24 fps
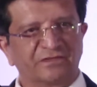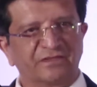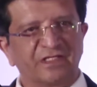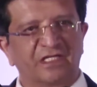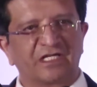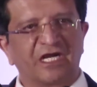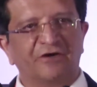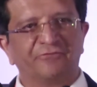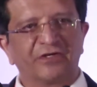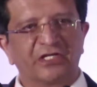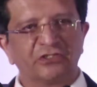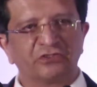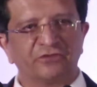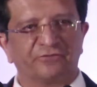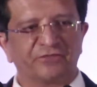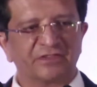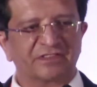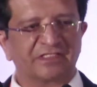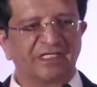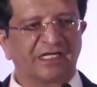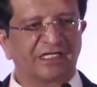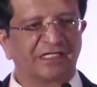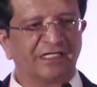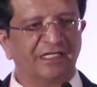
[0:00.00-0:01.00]
coverage of a
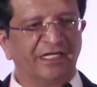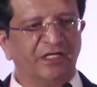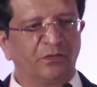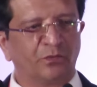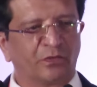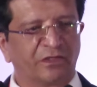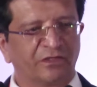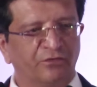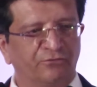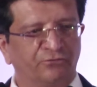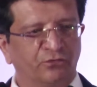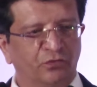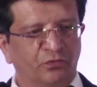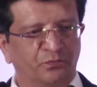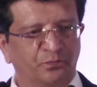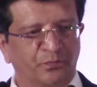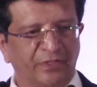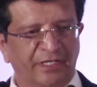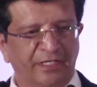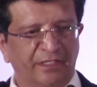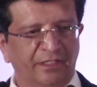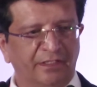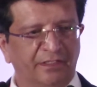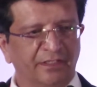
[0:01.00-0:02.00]
satellite, what is the
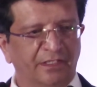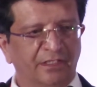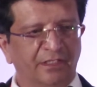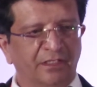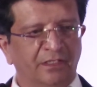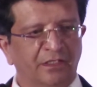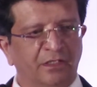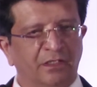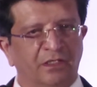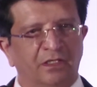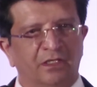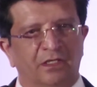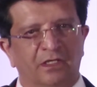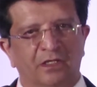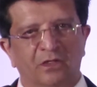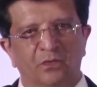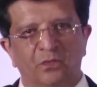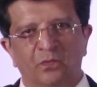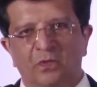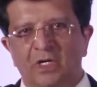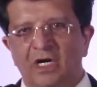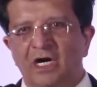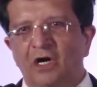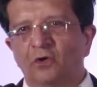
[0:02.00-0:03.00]
footprint,
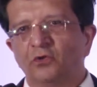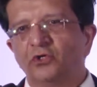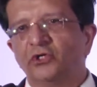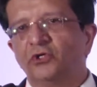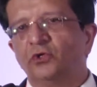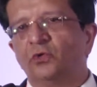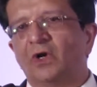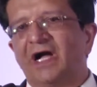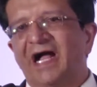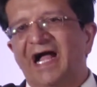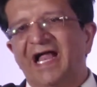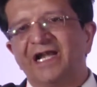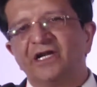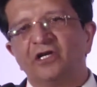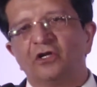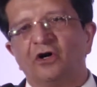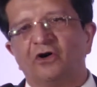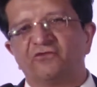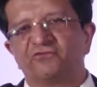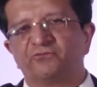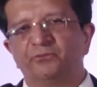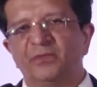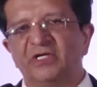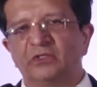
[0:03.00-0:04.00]
how do you hand
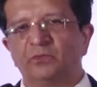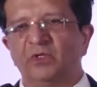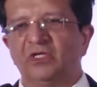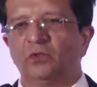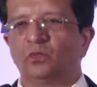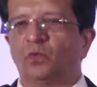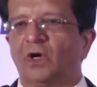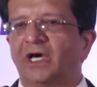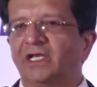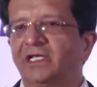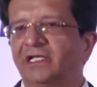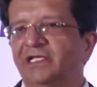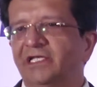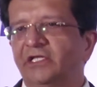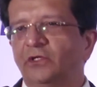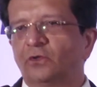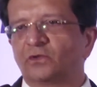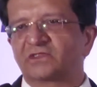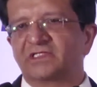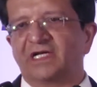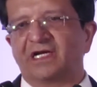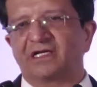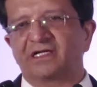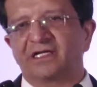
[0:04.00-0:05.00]
off between one
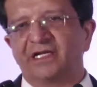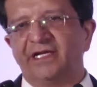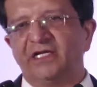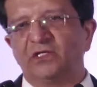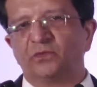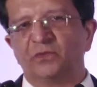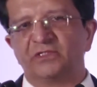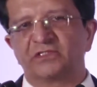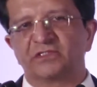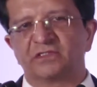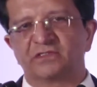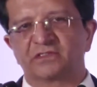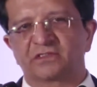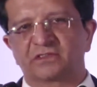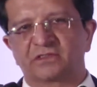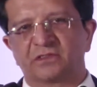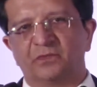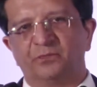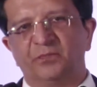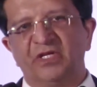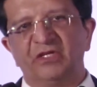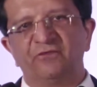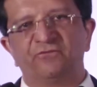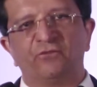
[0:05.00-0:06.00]
LEO satellite which is
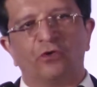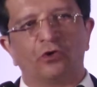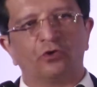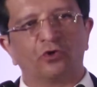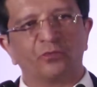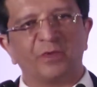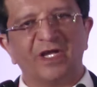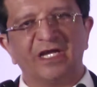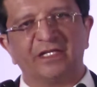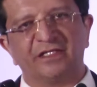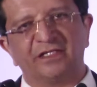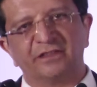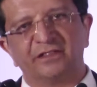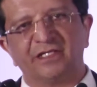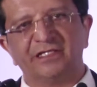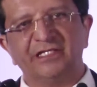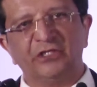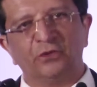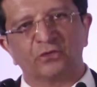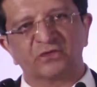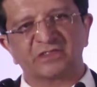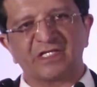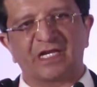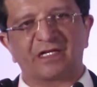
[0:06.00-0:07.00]
being followed by another
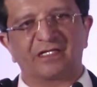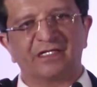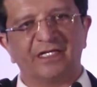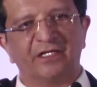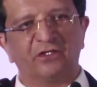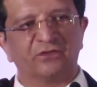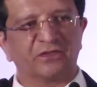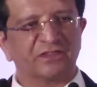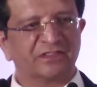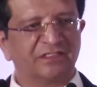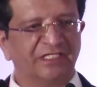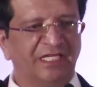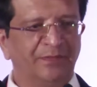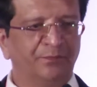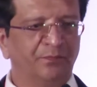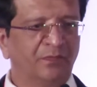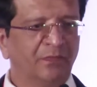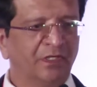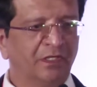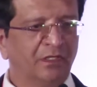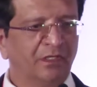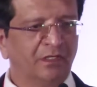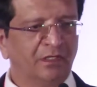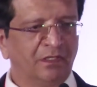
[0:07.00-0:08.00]
LEO satellite on the same
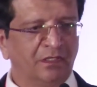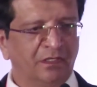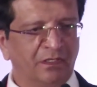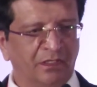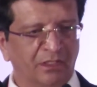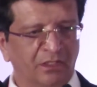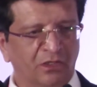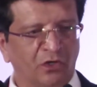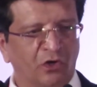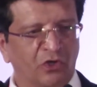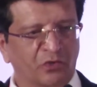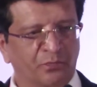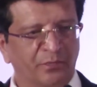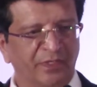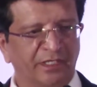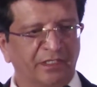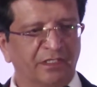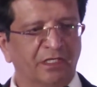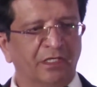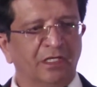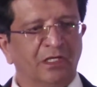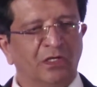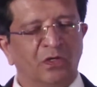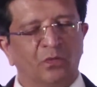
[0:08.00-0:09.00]

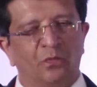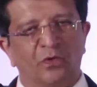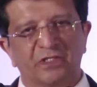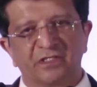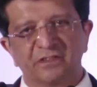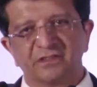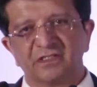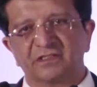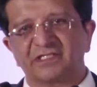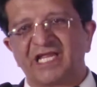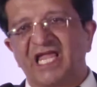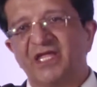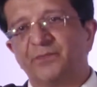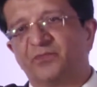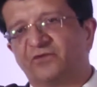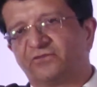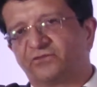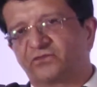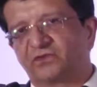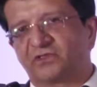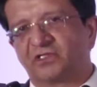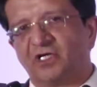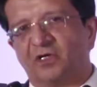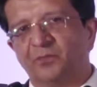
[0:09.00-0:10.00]
orbit. What is the type
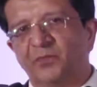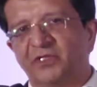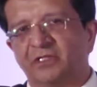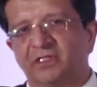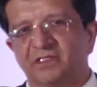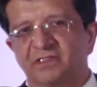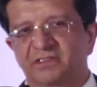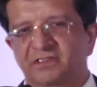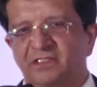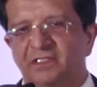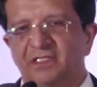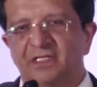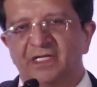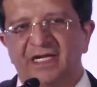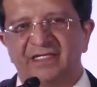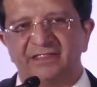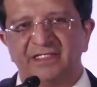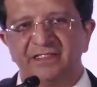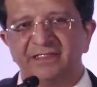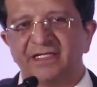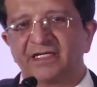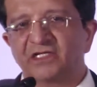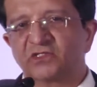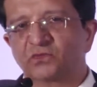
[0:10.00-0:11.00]
of terminals? I
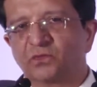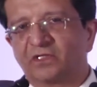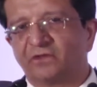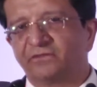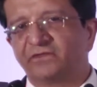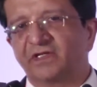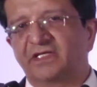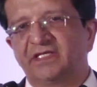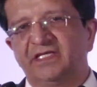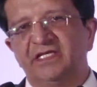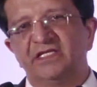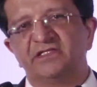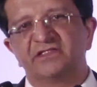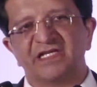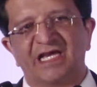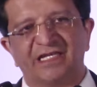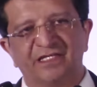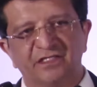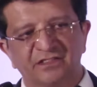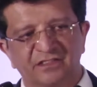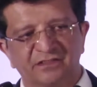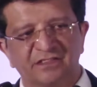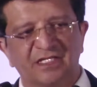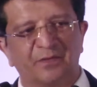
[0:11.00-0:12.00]
think that is one of the key
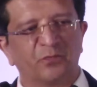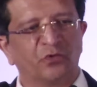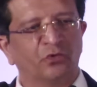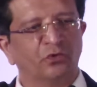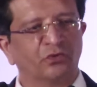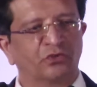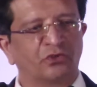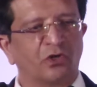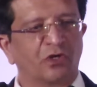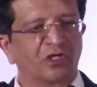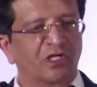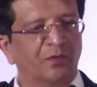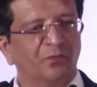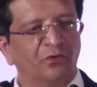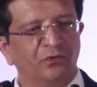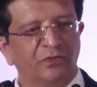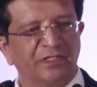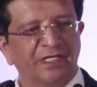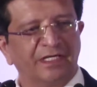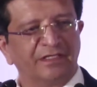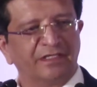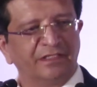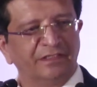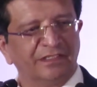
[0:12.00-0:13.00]
challenges. I'm going to talk
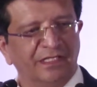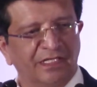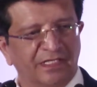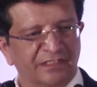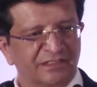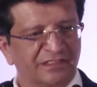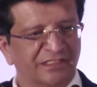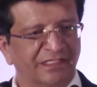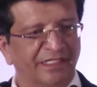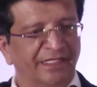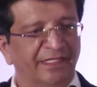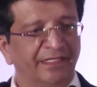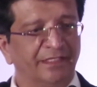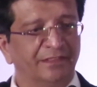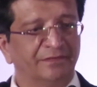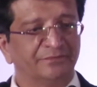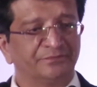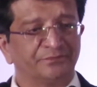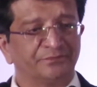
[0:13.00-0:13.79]
about that in the last slide.